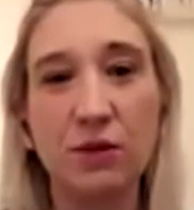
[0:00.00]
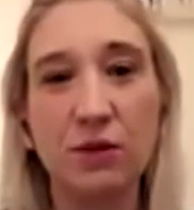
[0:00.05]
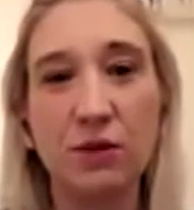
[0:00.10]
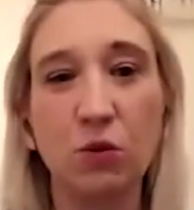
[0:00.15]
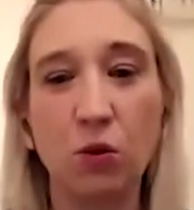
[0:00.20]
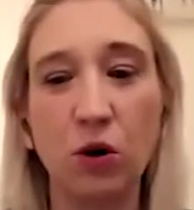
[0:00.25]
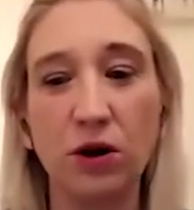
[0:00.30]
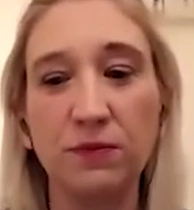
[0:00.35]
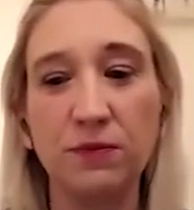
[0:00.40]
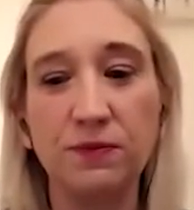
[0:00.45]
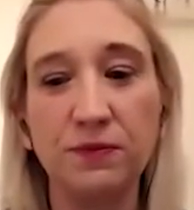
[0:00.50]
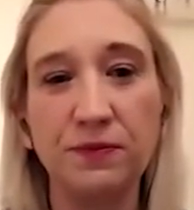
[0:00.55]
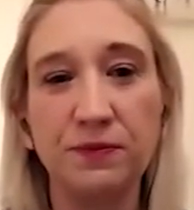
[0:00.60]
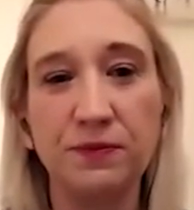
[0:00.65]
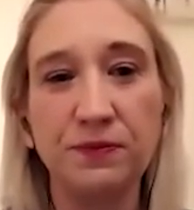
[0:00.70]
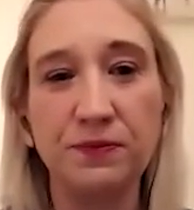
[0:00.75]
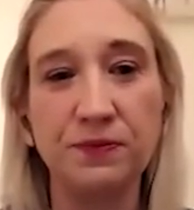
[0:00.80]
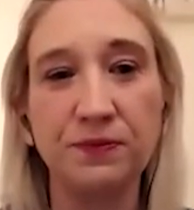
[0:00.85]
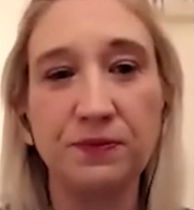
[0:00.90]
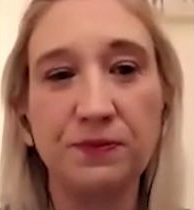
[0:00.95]
number 1,
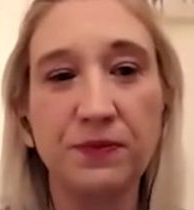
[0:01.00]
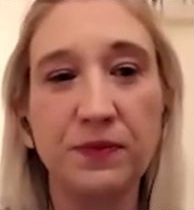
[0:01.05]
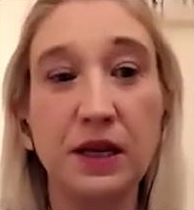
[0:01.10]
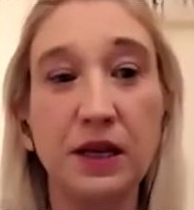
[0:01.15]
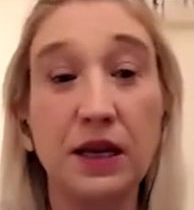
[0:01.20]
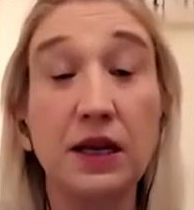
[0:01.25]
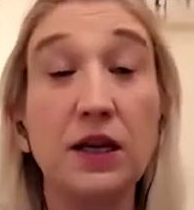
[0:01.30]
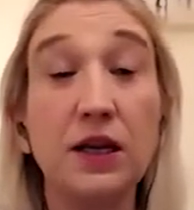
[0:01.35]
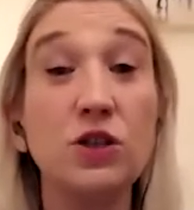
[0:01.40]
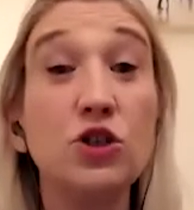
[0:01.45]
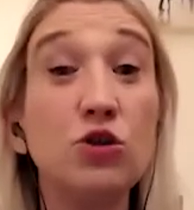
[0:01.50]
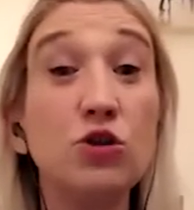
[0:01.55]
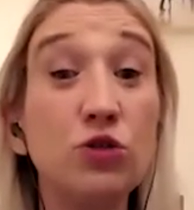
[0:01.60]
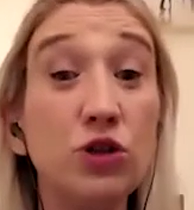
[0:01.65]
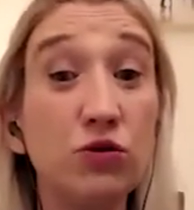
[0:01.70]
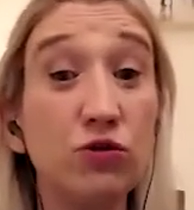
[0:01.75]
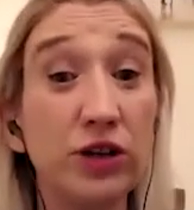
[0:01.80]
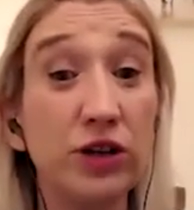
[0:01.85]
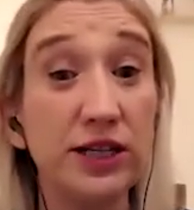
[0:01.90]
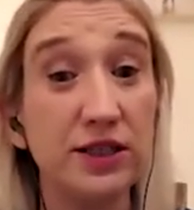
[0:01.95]
do
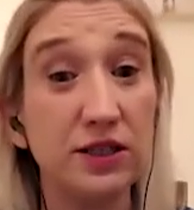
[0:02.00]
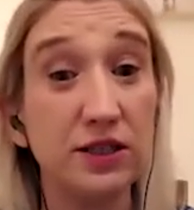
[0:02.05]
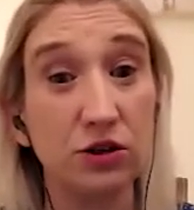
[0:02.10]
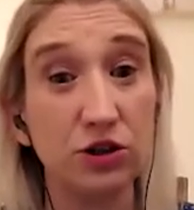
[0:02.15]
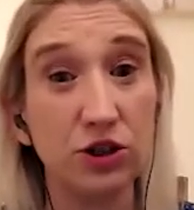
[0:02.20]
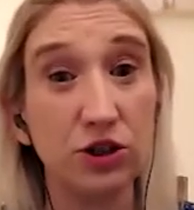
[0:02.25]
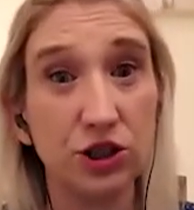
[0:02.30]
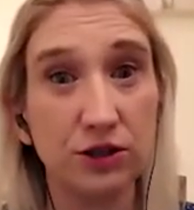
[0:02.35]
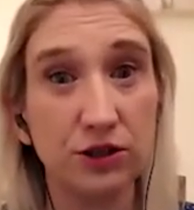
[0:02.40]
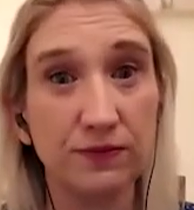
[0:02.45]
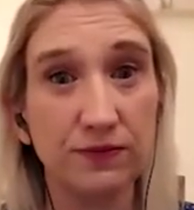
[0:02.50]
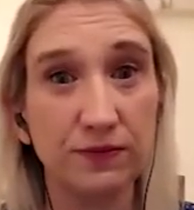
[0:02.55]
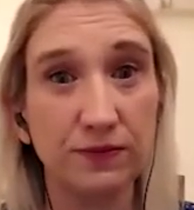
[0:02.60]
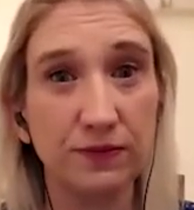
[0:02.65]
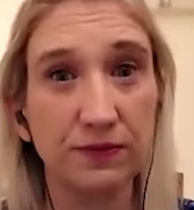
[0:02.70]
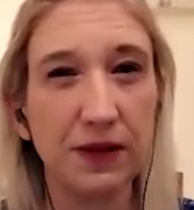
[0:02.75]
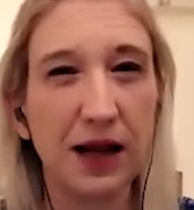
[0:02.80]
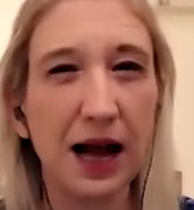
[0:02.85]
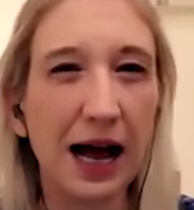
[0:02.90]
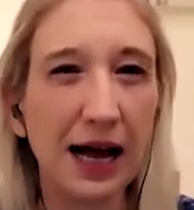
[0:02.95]
your research,
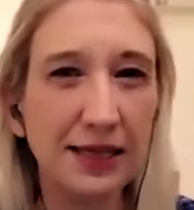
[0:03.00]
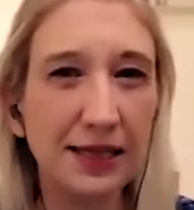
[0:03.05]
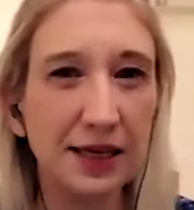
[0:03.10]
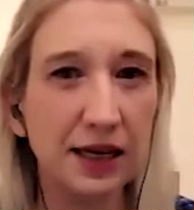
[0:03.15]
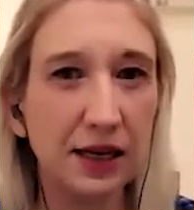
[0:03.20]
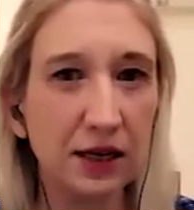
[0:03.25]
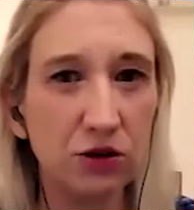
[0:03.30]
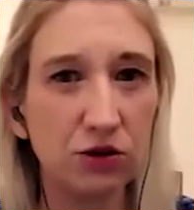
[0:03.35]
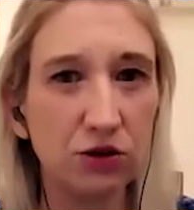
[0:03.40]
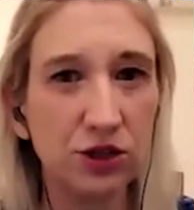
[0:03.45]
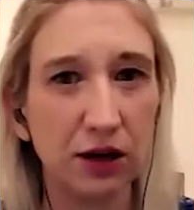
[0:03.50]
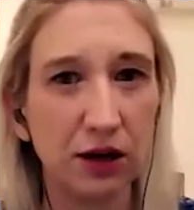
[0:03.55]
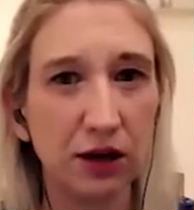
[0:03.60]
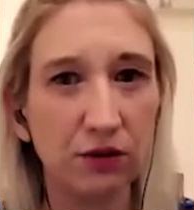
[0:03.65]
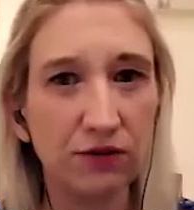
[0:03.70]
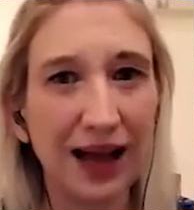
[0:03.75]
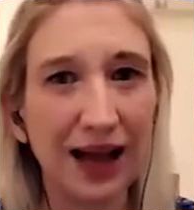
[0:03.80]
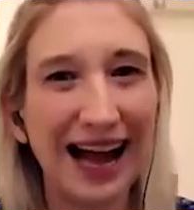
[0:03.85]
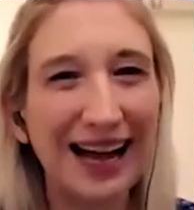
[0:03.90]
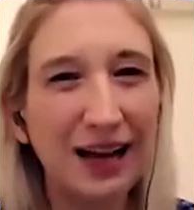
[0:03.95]
asking
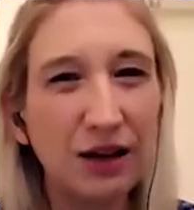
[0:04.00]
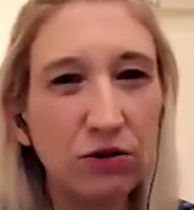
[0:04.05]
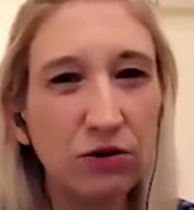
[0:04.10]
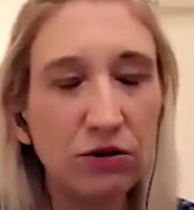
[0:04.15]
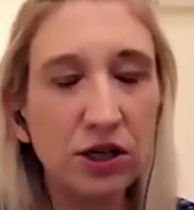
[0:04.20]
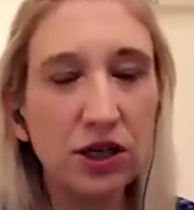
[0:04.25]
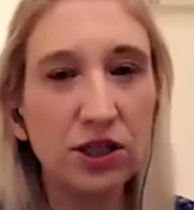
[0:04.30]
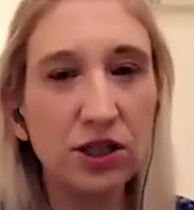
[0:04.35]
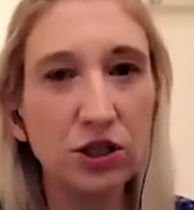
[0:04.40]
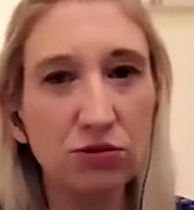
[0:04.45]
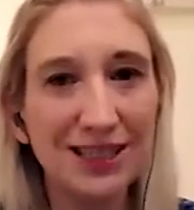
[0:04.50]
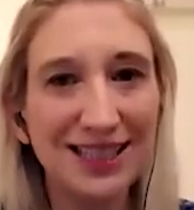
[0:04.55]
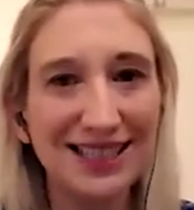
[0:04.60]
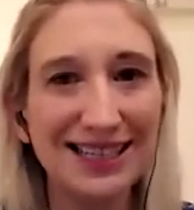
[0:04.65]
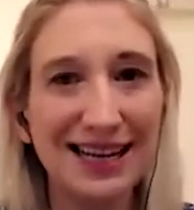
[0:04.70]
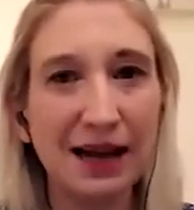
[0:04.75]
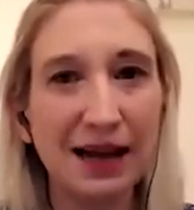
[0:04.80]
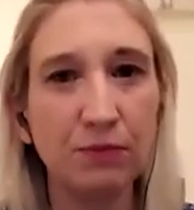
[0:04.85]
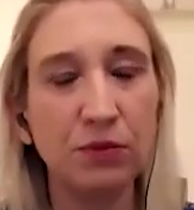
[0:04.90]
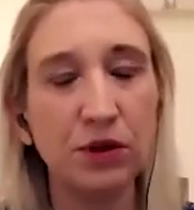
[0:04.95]
yourself, how can you
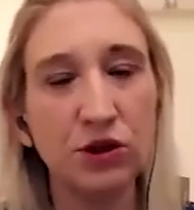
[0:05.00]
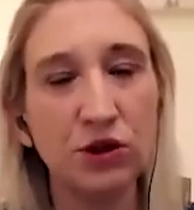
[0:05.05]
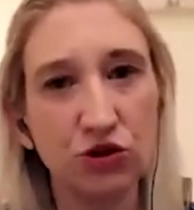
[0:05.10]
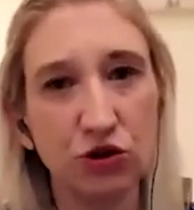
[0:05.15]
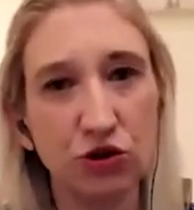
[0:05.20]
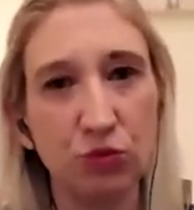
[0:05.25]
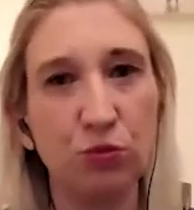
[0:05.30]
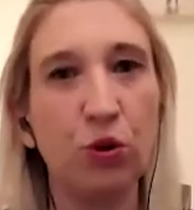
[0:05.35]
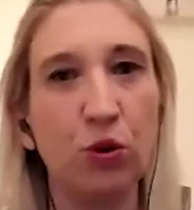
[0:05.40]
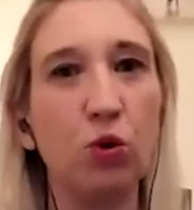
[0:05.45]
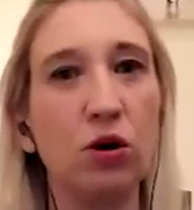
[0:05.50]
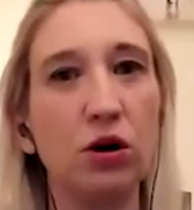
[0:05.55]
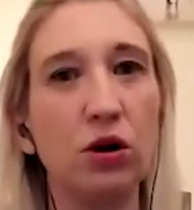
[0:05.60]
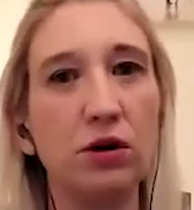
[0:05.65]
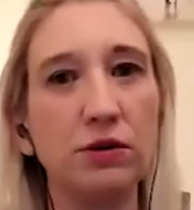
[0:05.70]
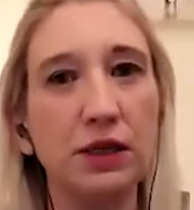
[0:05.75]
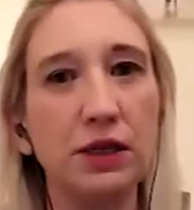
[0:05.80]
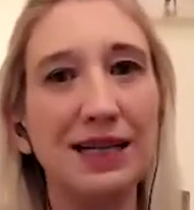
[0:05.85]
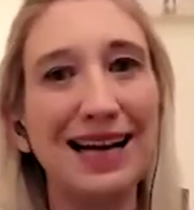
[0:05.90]
establish rapport?